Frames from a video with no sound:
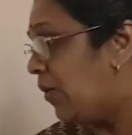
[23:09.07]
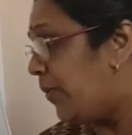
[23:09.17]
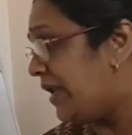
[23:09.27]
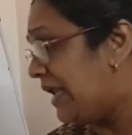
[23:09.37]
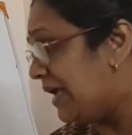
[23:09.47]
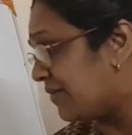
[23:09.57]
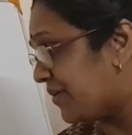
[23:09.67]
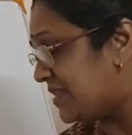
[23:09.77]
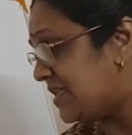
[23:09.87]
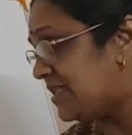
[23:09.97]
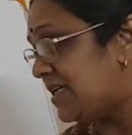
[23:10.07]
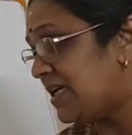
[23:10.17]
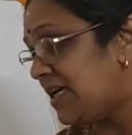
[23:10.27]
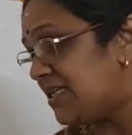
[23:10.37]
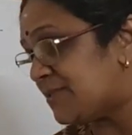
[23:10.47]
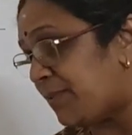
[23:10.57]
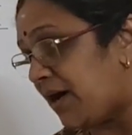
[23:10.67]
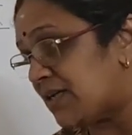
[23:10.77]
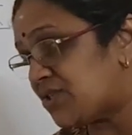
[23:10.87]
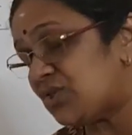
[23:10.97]
when electricity is
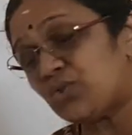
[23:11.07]
passed